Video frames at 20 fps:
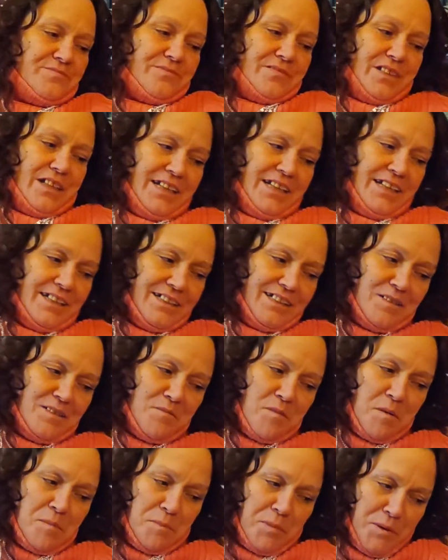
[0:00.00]
Here, let
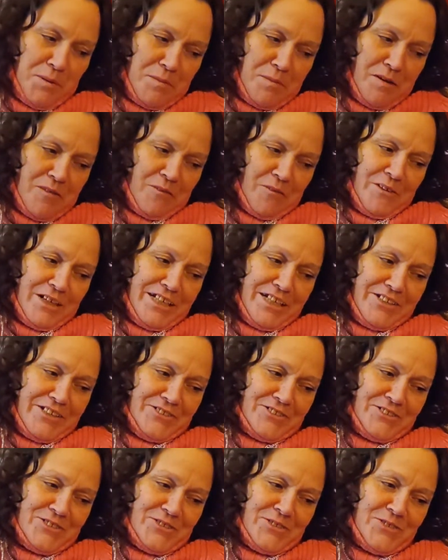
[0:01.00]
me put my
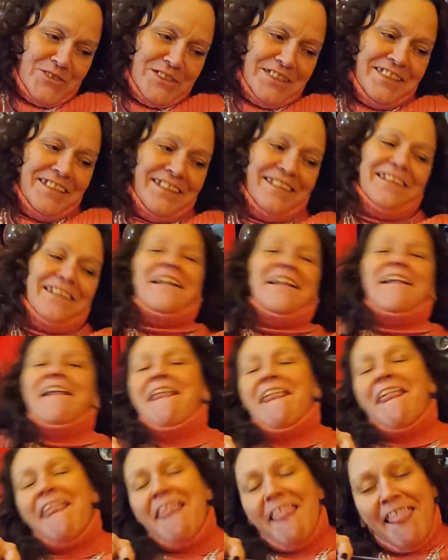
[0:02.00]
readers on.
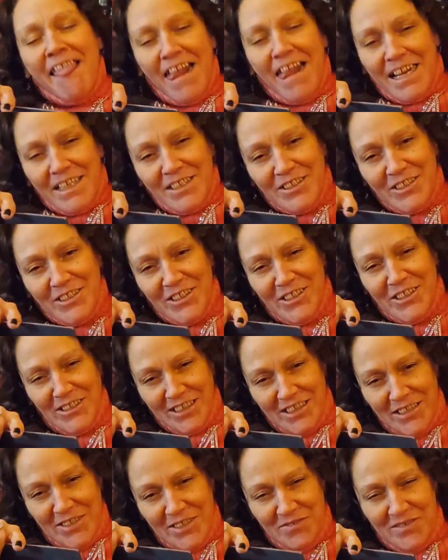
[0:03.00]
You're going to
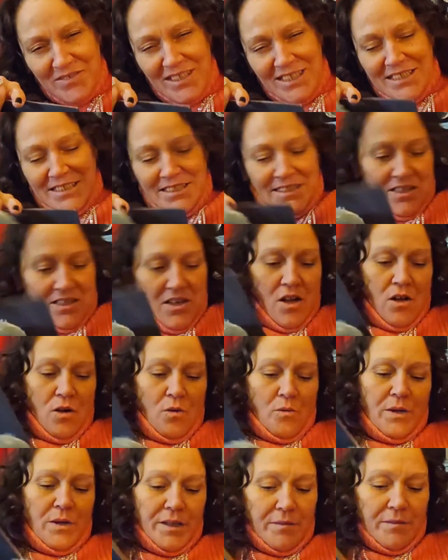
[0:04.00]
love these. Oh, wait.